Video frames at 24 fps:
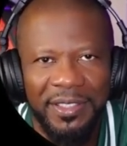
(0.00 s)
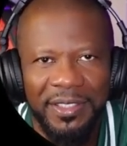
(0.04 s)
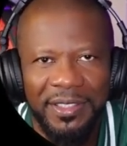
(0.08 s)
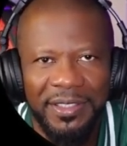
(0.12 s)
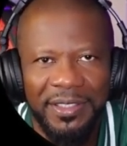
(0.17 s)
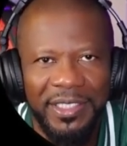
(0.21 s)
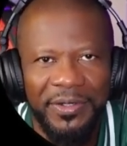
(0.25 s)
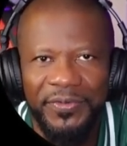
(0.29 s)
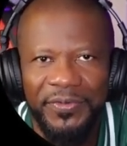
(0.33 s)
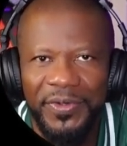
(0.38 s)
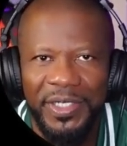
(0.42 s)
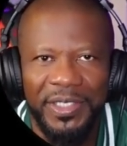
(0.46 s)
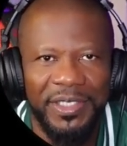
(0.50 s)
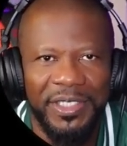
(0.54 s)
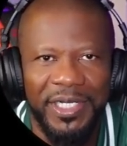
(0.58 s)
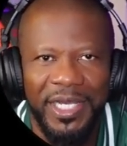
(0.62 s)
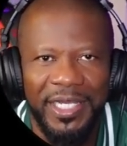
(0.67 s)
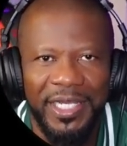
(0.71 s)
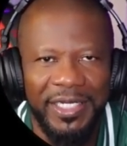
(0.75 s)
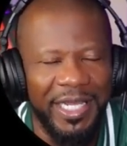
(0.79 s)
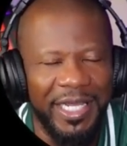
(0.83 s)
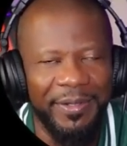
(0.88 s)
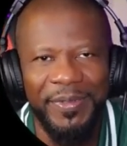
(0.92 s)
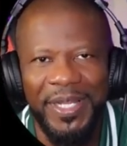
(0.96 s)
They really not.
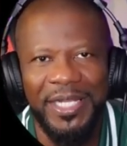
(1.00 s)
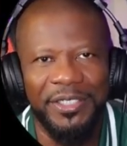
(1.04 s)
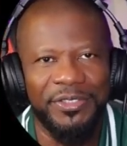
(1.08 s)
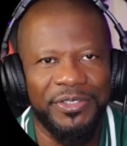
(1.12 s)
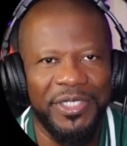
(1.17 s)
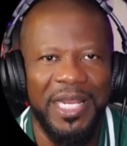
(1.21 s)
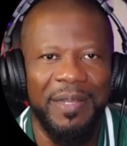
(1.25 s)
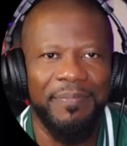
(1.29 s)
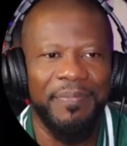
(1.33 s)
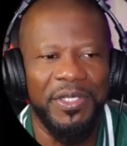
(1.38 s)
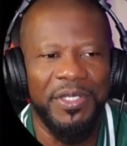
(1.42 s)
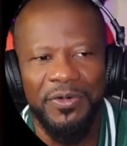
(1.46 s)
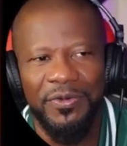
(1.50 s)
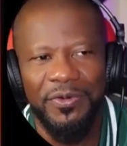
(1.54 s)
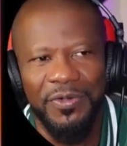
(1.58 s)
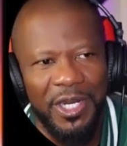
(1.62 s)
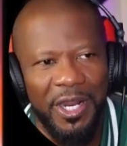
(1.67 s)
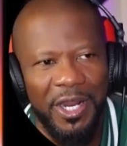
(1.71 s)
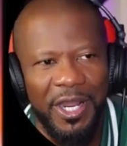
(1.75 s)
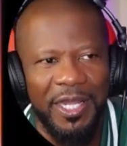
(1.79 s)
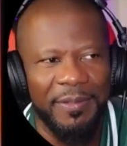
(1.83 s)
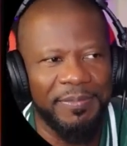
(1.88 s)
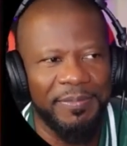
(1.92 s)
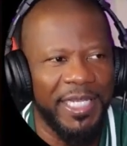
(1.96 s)
And I'm not trying to be on
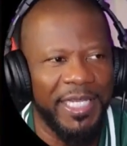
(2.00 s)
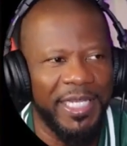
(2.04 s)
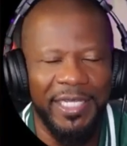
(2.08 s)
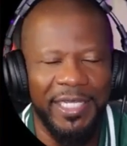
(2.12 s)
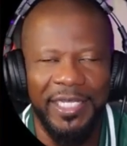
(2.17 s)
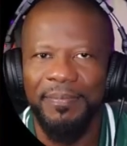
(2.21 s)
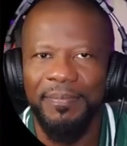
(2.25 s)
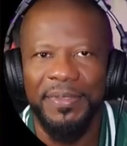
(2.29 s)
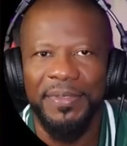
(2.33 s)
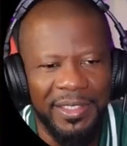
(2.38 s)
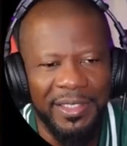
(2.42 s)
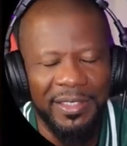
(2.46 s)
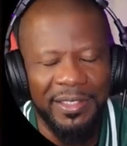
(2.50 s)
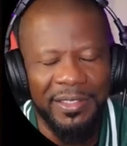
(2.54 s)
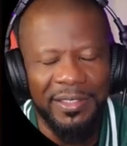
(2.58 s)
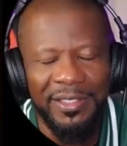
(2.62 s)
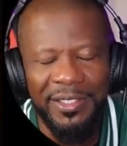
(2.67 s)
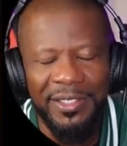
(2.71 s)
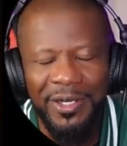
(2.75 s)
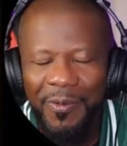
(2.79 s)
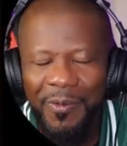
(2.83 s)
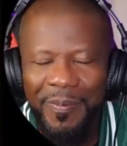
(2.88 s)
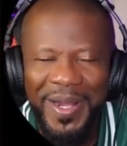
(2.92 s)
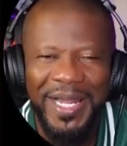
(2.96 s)
cop time, but
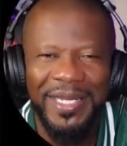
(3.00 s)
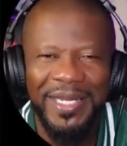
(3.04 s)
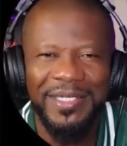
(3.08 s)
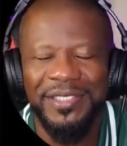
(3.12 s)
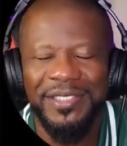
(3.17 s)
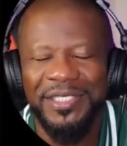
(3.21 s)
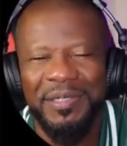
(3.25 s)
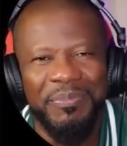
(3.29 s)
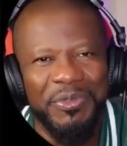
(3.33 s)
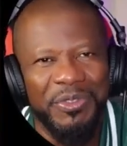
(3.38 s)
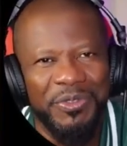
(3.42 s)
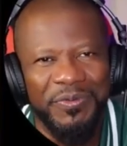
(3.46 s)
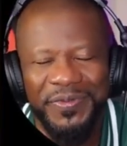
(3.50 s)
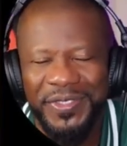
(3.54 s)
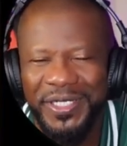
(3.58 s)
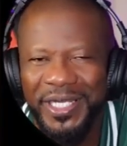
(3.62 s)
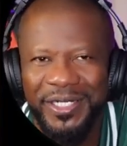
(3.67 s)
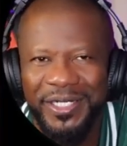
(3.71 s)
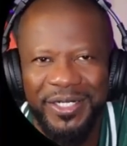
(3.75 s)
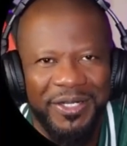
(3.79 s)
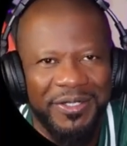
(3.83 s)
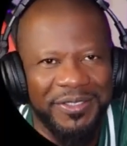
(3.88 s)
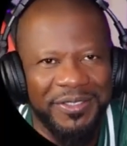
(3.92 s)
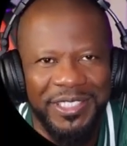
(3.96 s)
nobody's in the mood for that
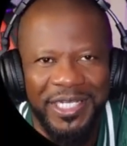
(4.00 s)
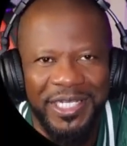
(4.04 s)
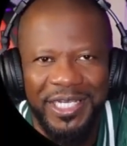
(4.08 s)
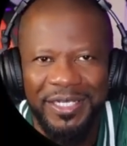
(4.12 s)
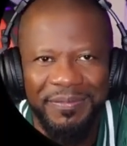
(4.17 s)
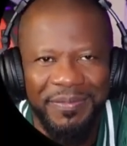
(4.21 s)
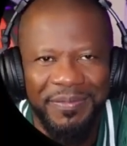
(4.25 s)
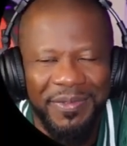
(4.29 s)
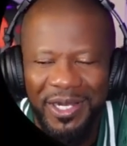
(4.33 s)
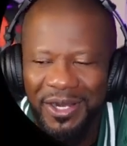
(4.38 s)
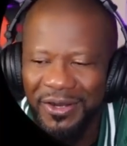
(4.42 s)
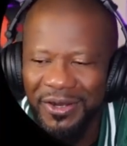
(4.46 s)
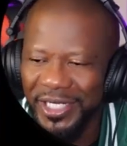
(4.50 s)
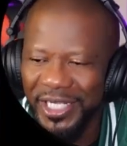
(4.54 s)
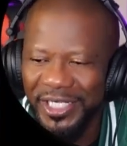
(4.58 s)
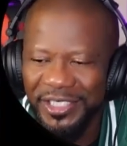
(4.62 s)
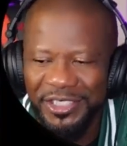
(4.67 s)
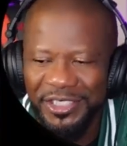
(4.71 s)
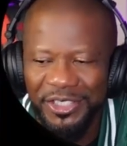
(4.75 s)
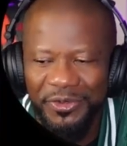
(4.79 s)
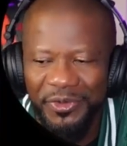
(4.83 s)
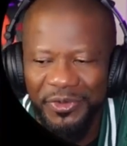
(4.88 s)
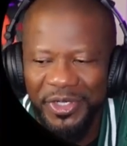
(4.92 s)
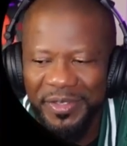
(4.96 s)
all the time. All that
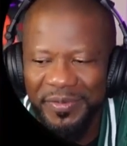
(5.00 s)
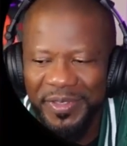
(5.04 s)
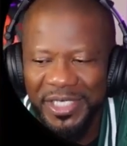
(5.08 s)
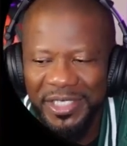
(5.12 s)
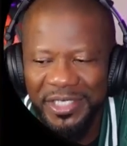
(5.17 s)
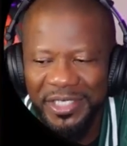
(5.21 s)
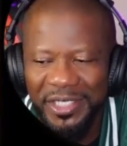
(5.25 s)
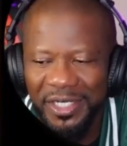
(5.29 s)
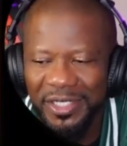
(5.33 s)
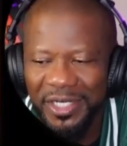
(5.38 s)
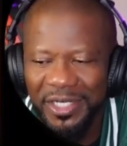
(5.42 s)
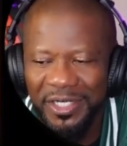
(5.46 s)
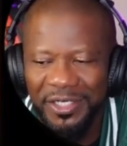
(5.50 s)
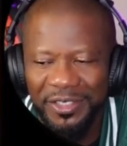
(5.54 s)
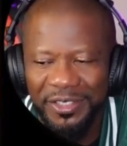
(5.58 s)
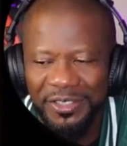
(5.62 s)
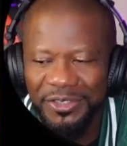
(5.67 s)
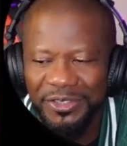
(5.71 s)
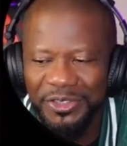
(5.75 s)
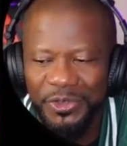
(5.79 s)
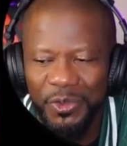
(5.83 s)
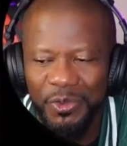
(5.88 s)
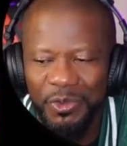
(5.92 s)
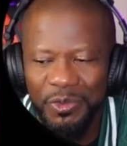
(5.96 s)
screaming and yelling,
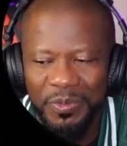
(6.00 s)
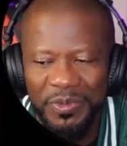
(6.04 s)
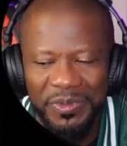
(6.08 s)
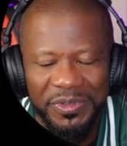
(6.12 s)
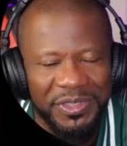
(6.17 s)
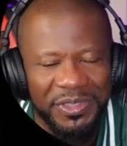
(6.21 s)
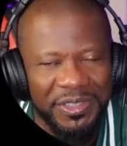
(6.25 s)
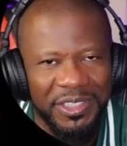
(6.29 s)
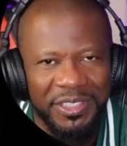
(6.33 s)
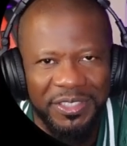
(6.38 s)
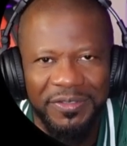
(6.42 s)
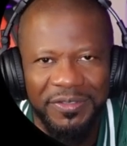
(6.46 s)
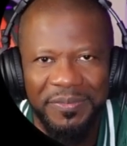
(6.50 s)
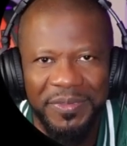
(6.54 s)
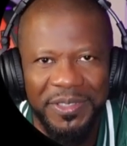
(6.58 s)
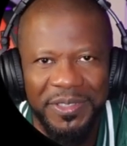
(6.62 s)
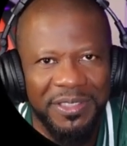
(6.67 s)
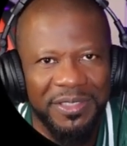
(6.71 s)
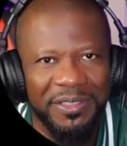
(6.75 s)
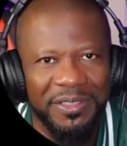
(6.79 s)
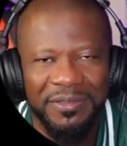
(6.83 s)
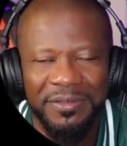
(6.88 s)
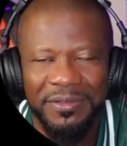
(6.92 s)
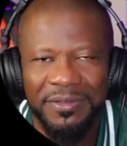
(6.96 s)
uncontrollable stuff,
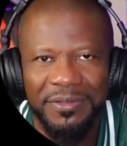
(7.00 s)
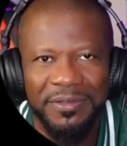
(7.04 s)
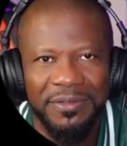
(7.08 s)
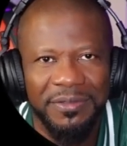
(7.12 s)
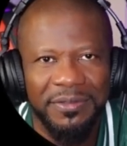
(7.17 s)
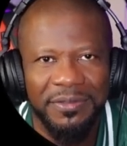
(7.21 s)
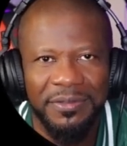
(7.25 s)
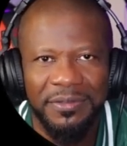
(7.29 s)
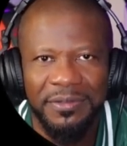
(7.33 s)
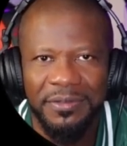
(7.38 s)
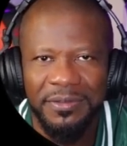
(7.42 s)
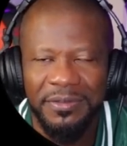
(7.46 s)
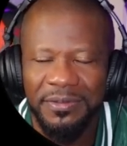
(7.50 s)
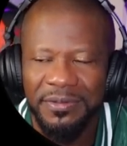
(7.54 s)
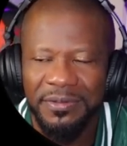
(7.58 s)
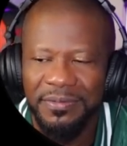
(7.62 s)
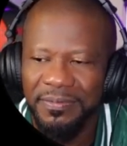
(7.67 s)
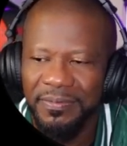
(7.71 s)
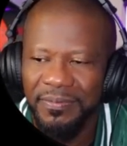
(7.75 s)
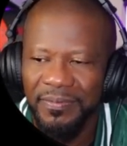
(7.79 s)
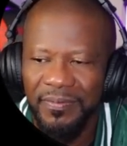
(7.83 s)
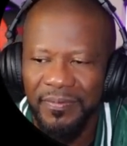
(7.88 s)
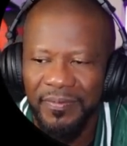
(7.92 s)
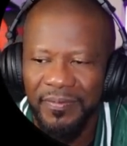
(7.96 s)
man.
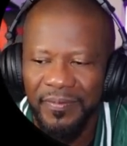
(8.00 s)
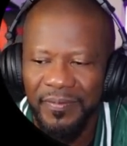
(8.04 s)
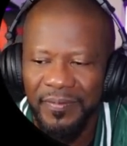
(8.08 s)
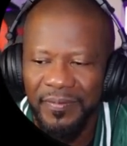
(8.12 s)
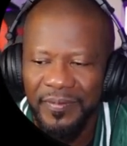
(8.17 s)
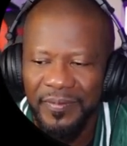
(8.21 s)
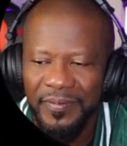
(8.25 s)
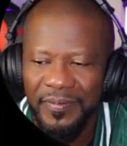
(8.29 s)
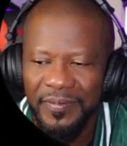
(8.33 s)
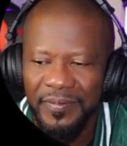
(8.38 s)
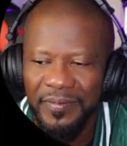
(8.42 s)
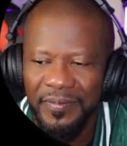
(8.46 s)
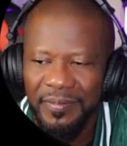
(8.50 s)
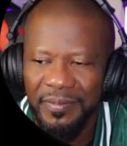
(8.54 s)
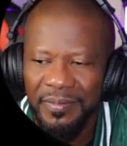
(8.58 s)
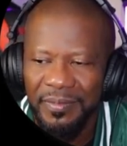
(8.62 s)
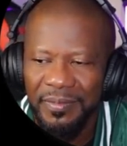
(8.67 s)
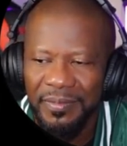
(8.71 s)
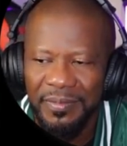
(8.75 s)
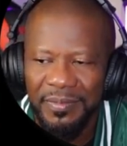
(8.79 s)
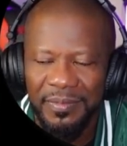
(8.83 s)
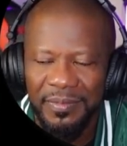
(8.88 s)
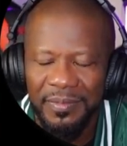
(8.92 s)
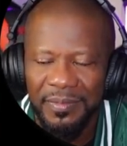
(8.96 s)
I gave
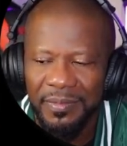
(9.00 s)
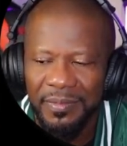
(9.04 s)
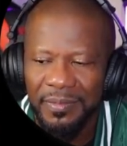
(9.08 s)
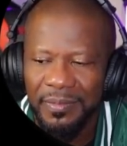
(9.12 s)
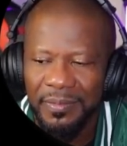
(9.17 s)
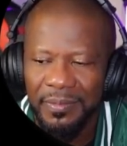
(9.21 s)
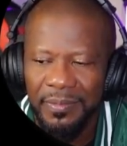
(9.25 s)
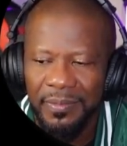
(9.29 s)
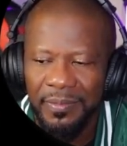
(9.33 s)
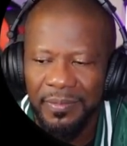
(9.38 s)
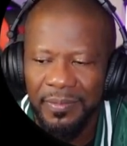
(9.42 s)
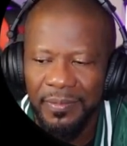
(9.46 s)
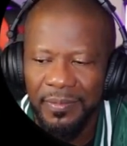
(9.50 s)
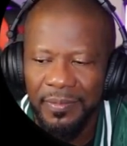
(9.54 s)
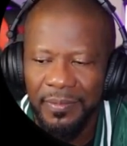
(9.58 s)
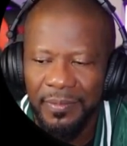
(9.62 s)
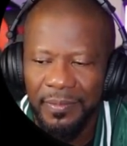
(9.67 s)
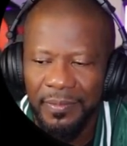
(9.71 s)
her three chances. Okay.